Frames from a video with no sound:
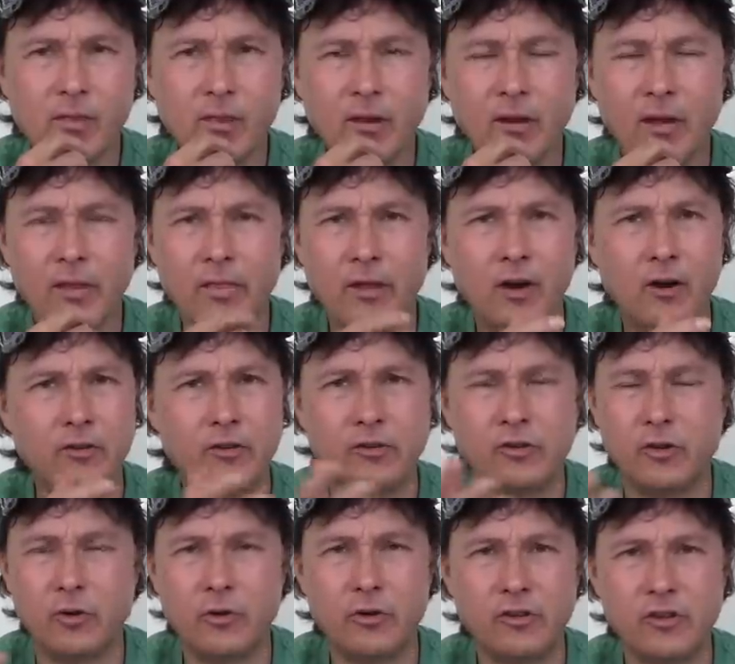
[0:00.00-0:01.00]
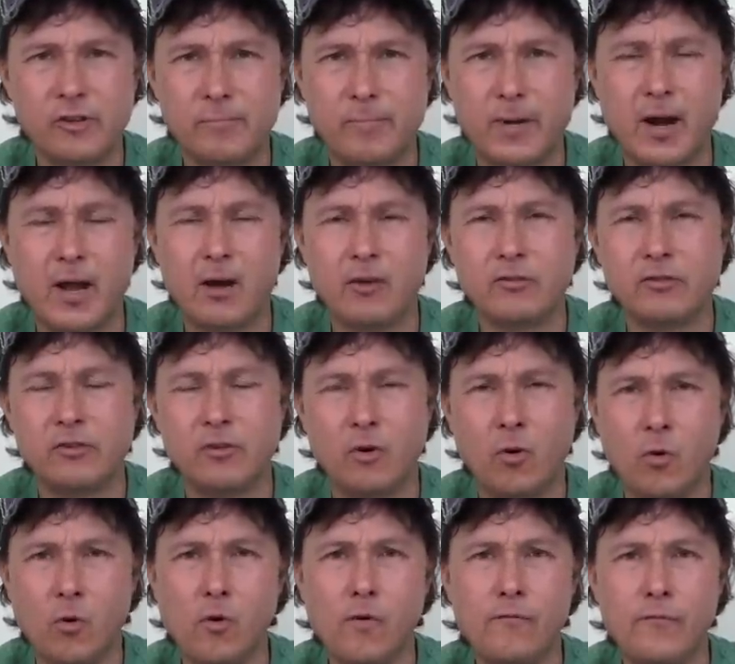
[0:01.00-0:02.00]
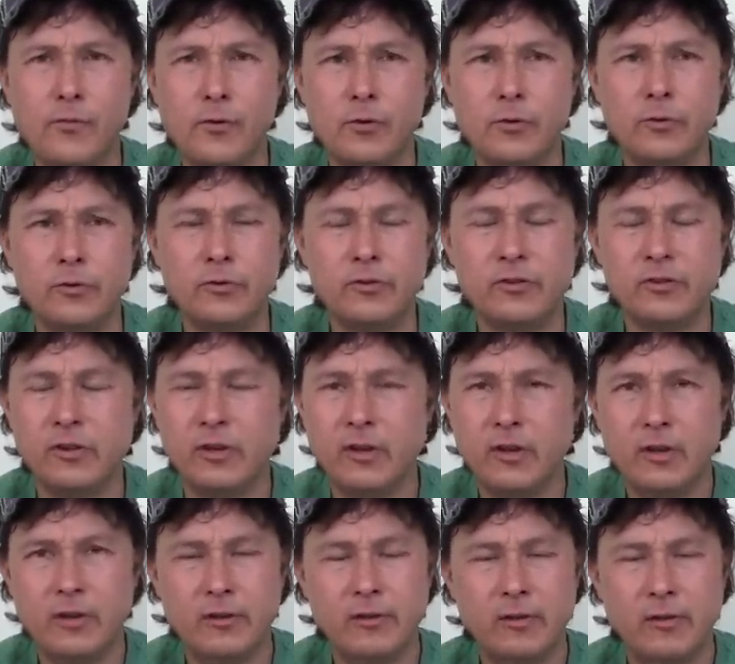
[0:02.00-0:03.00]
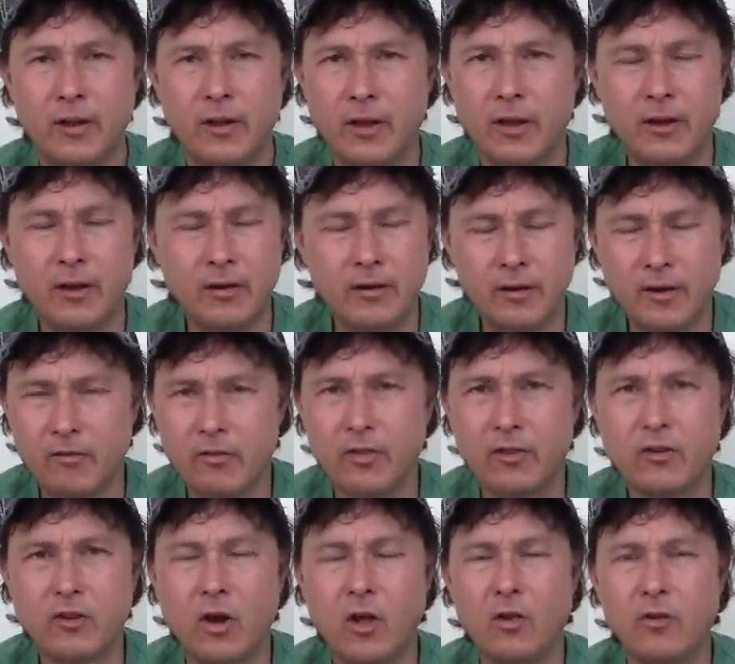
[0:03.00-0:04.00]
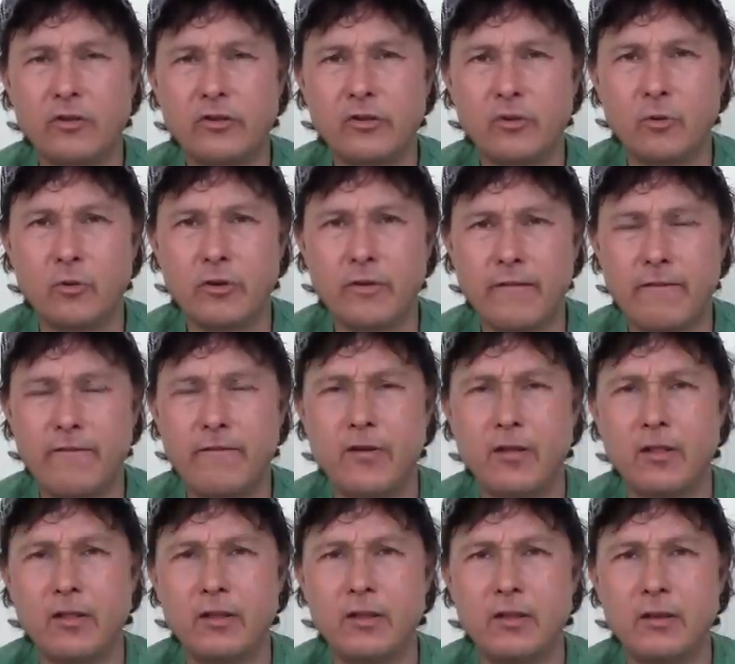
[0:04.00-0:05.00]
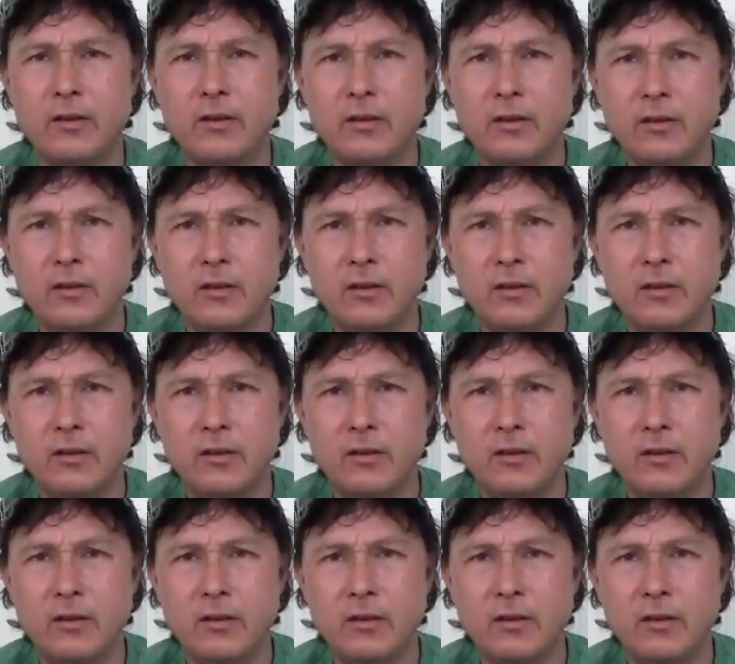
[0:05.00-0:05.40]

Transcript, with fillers: And then I'll just go to Sprouts and Whole Foods and even the dollar store to fill in,